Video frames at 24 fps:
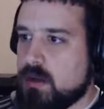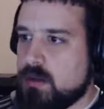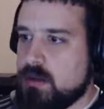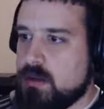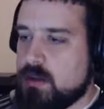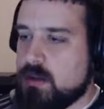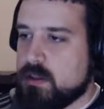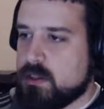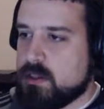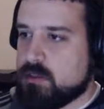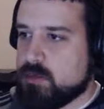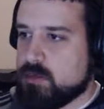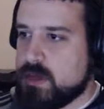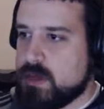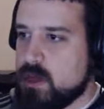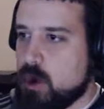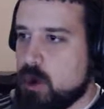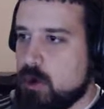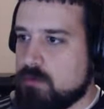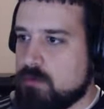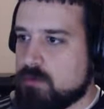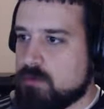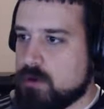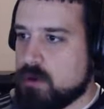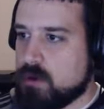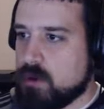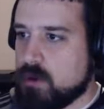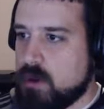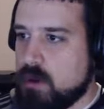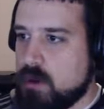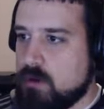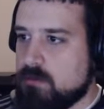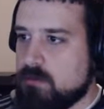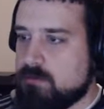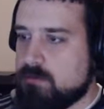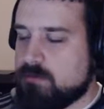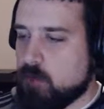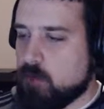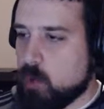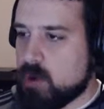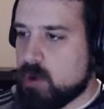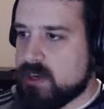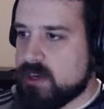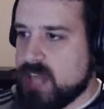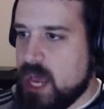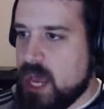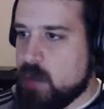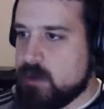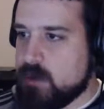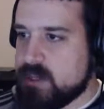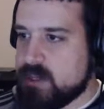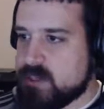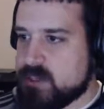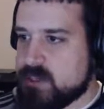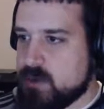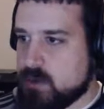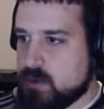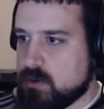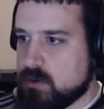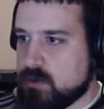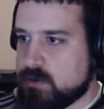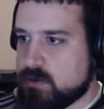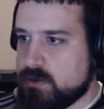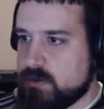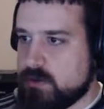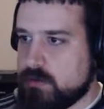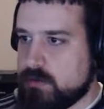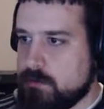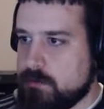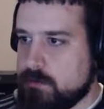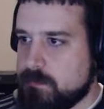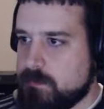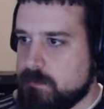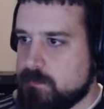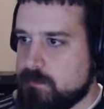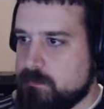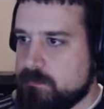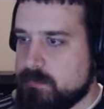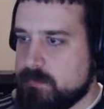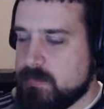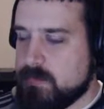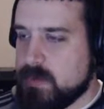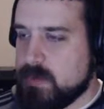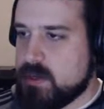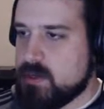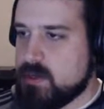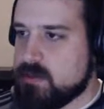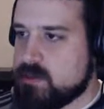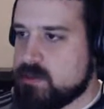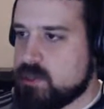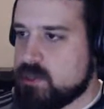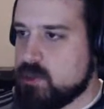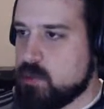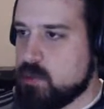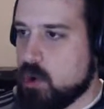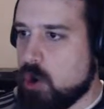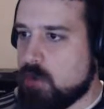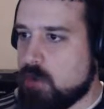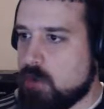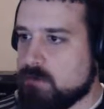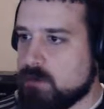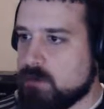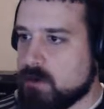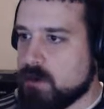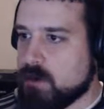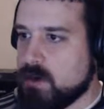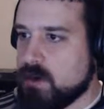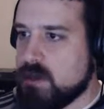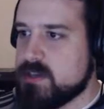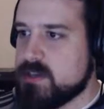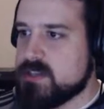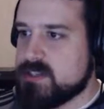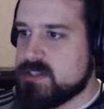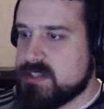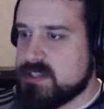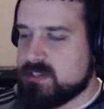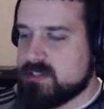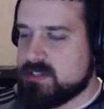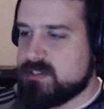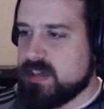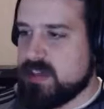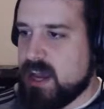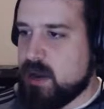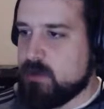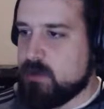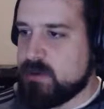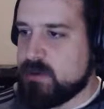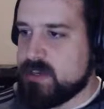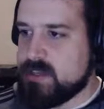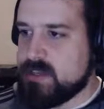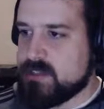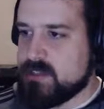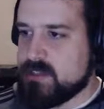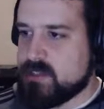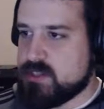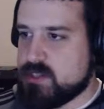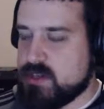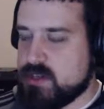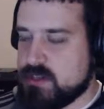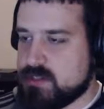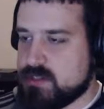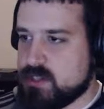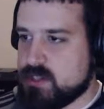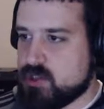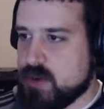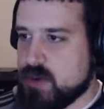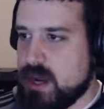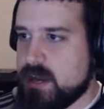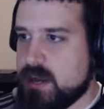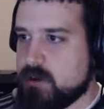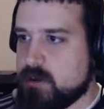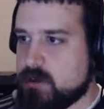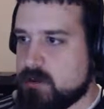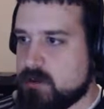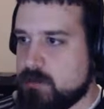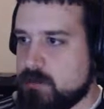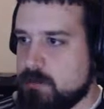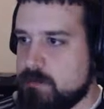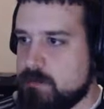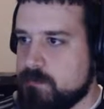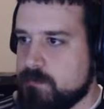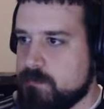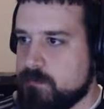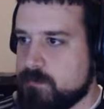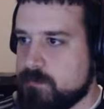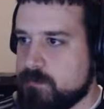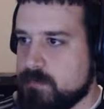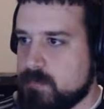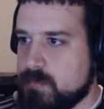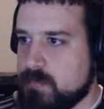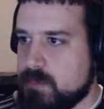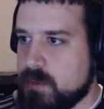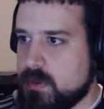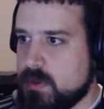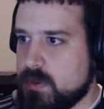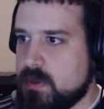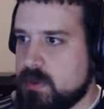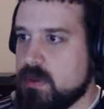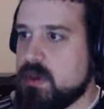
it. Three over, four down is circled. Okay. Two over, six down is the is the triangle. Okay.